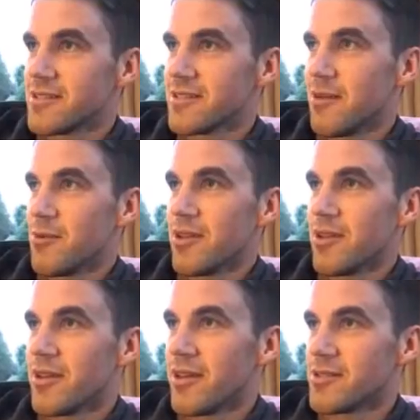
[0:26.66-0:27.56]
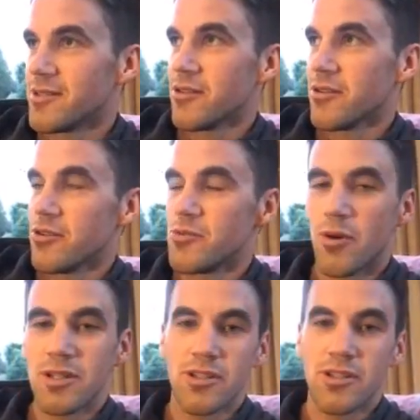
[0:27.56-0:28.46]
come with it's a huge
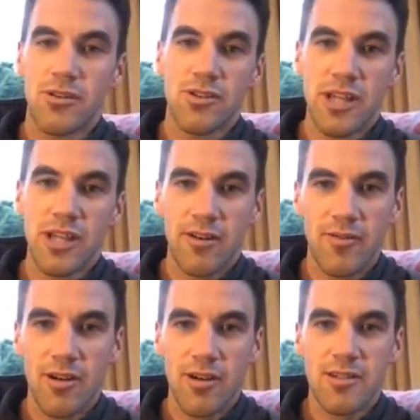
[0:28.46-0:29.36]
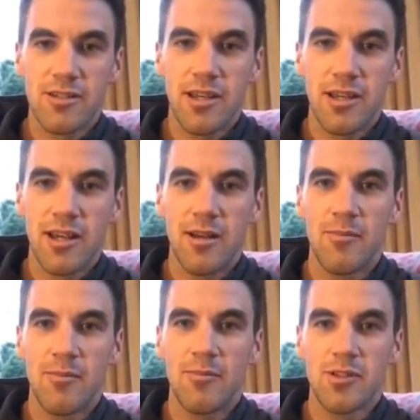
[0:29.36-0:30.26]
price and a huge sacrifice
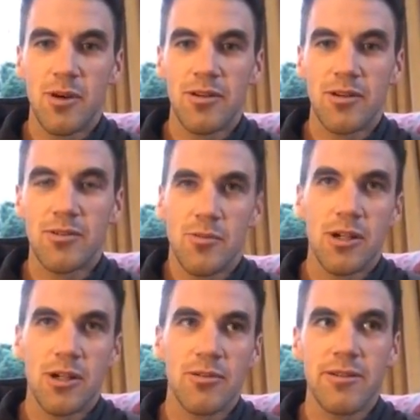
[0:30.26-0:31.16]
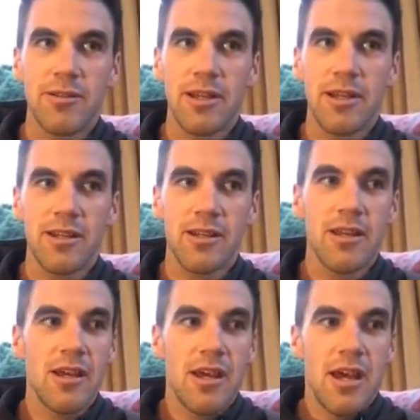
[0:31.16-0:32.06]
to my career and
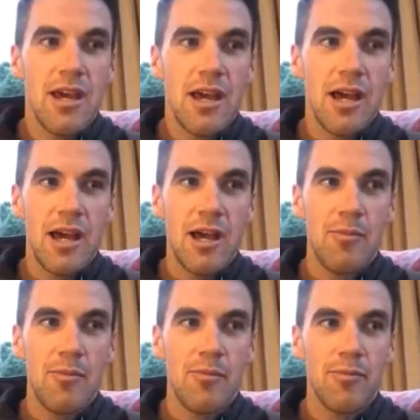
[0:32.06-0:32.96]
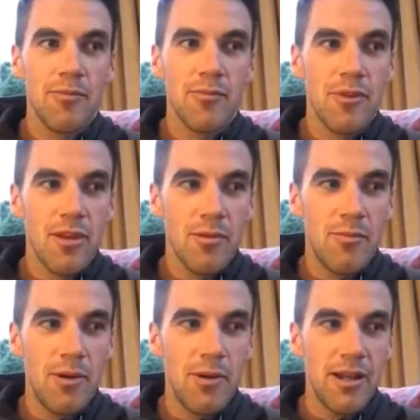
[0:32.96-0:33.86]
that,
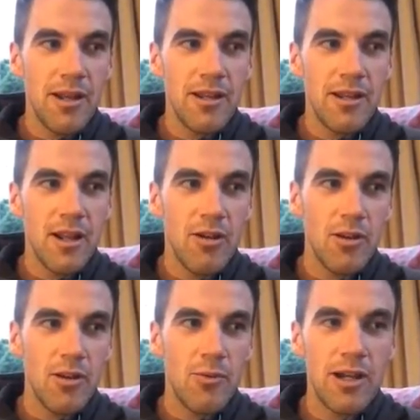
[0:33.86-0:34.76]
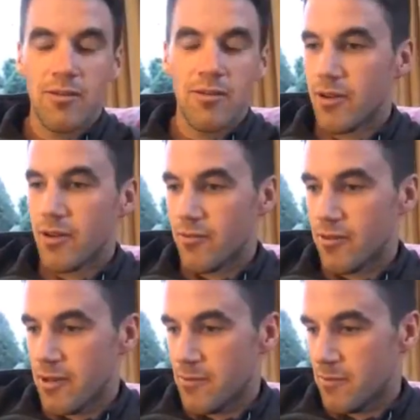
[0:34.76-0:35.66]
but along the way I've
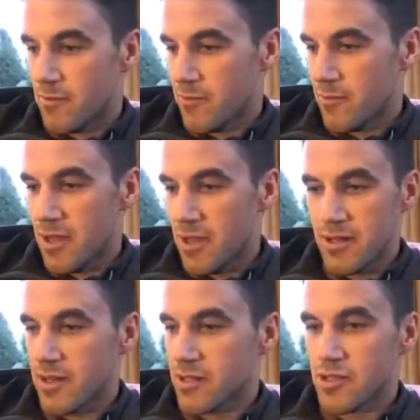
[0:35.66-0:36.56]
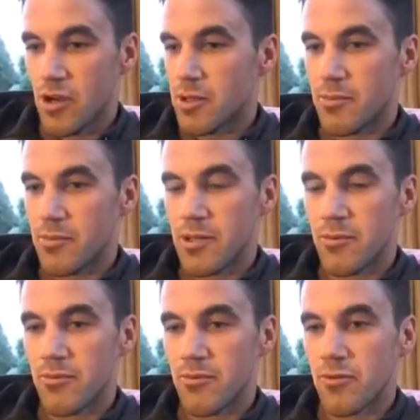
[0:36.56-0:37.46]
had to thank so many
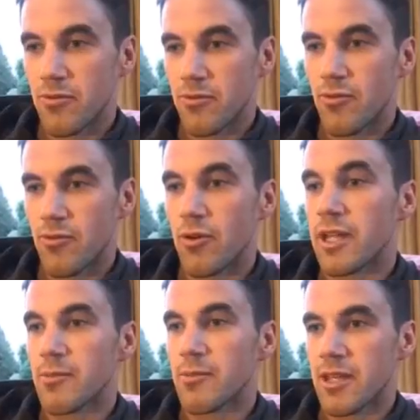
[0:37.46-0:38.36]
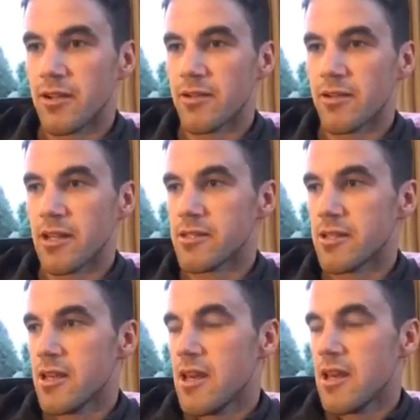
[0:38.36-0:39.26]
people for getting me here, and that's
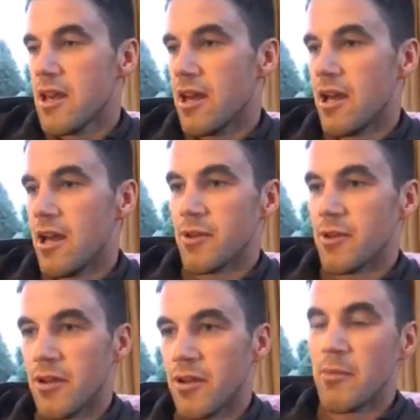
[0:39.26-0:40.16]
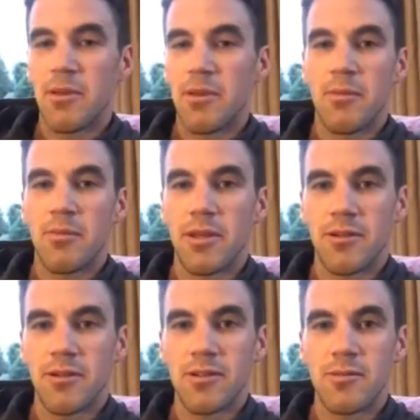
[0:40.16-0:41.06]
my
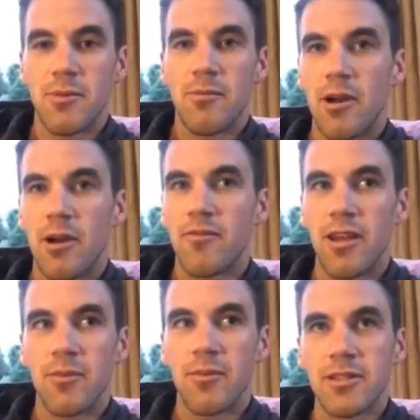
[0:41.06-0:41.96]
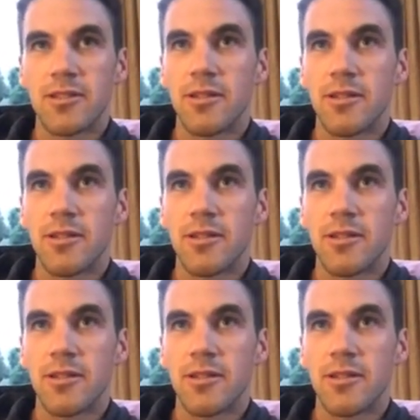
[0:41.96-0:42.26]
parents and my family